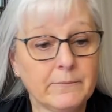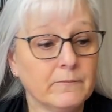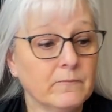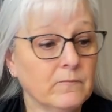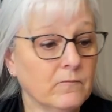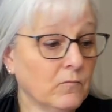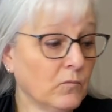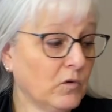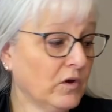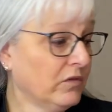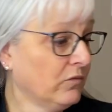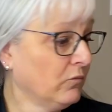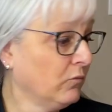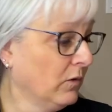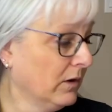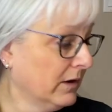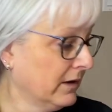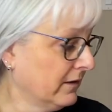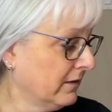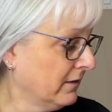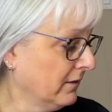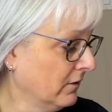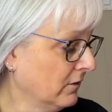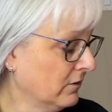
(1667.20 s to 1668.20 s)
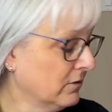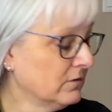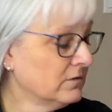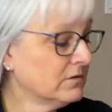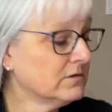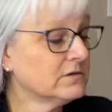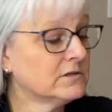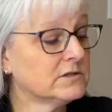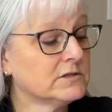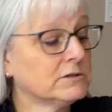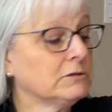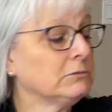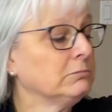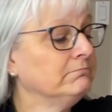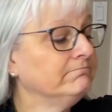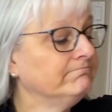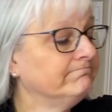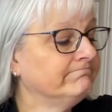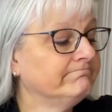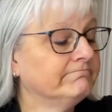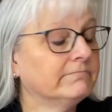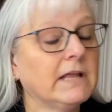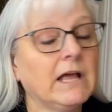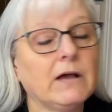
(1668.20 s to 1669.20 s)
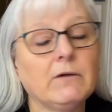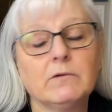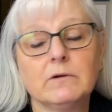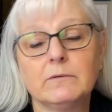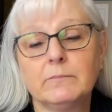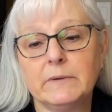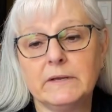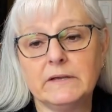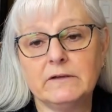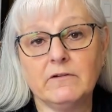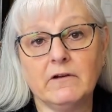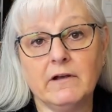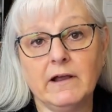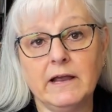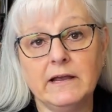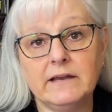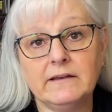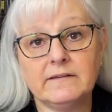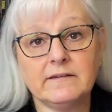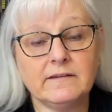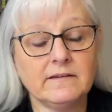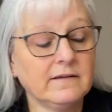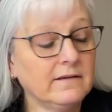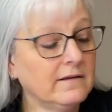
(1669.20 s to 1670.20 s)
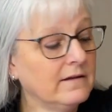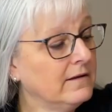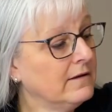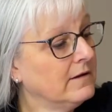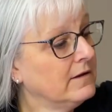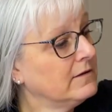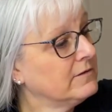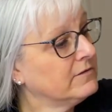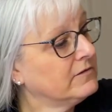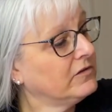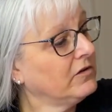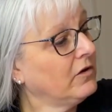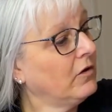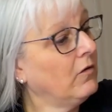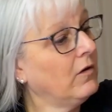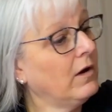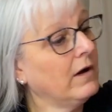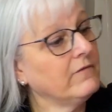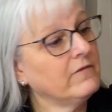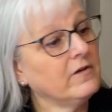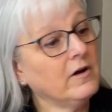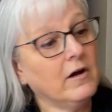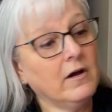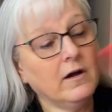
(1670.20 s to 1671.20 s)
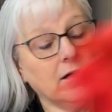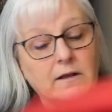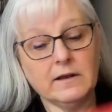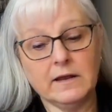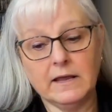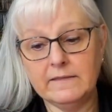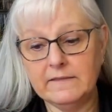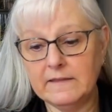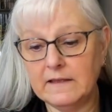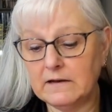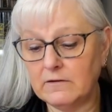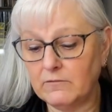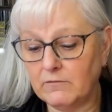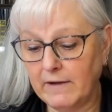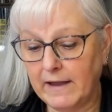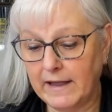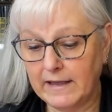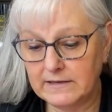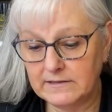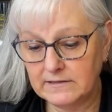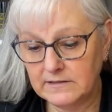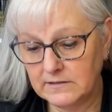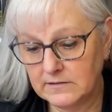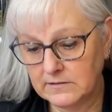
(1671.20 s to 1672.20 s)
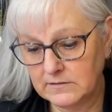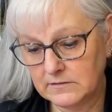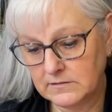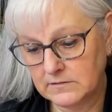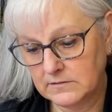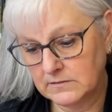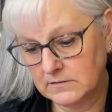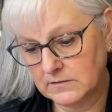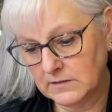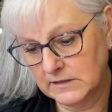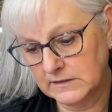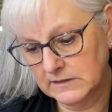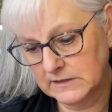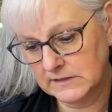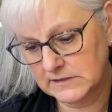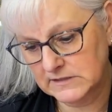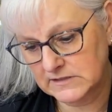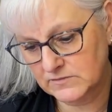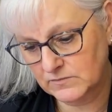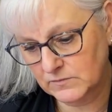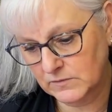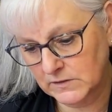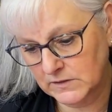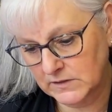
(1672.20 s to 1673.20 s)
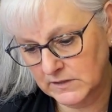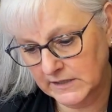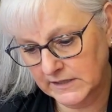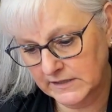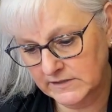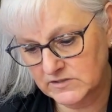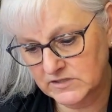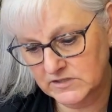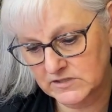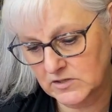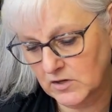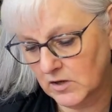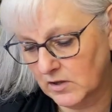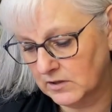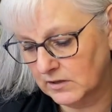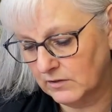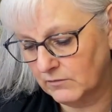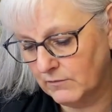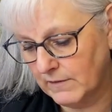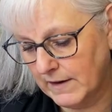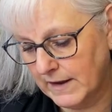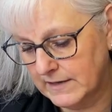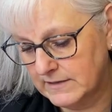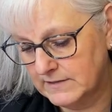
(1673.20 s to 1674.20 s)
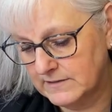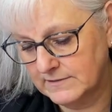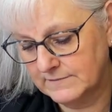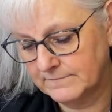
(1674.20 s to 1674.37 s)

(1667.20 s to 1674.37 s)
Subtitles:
with one of those. That would be great. So I've got, and then a red. And this one, they just call it red.